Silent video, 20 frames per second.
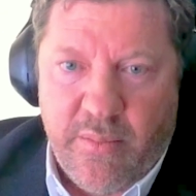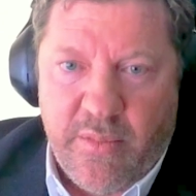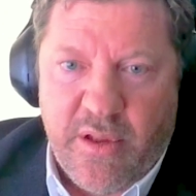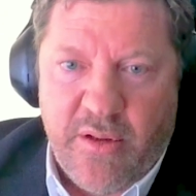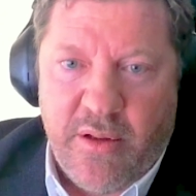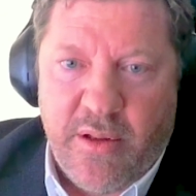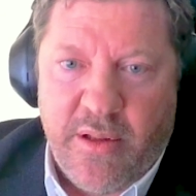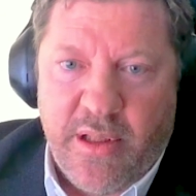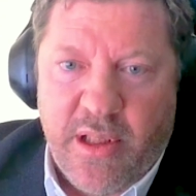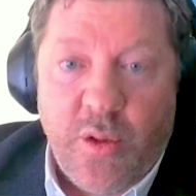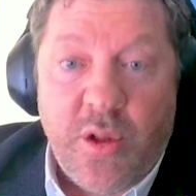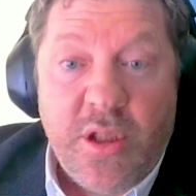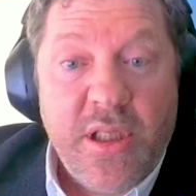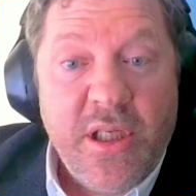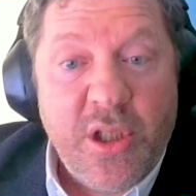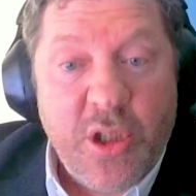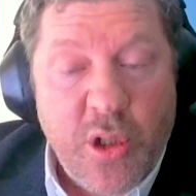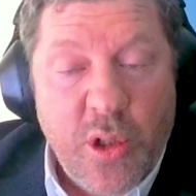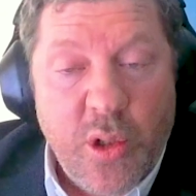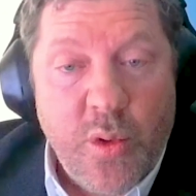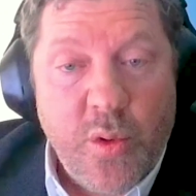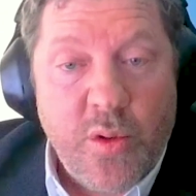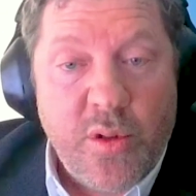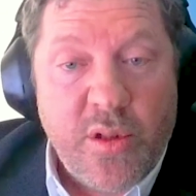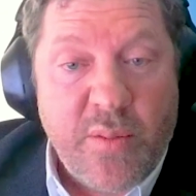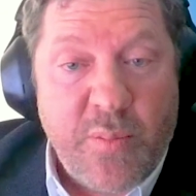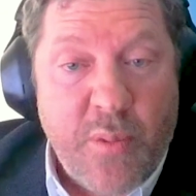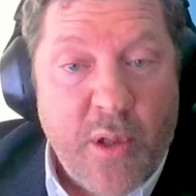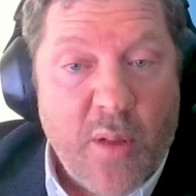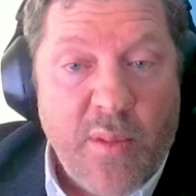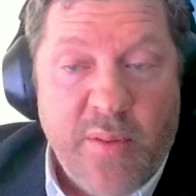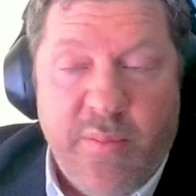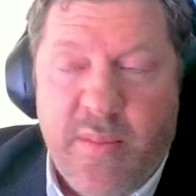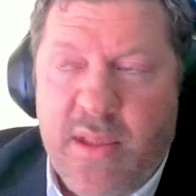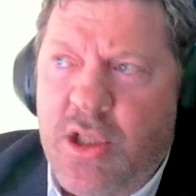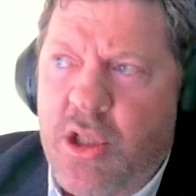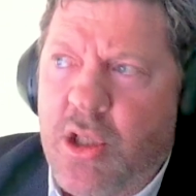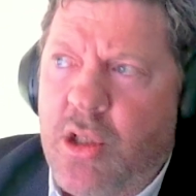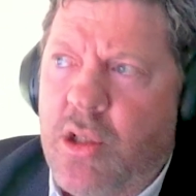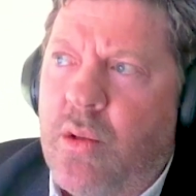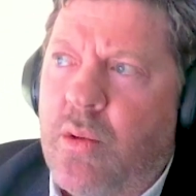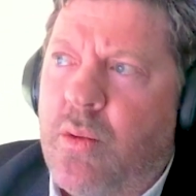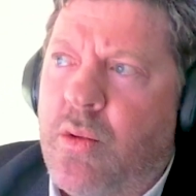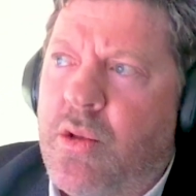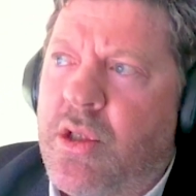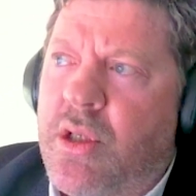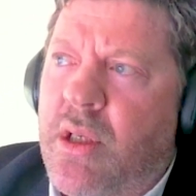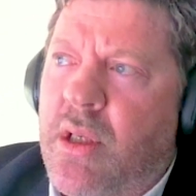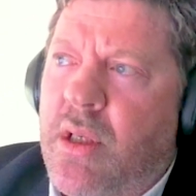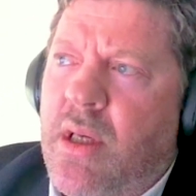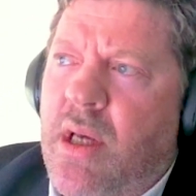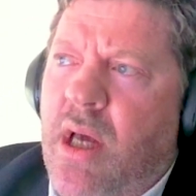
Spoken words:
The ocean is huge, the problem is huge.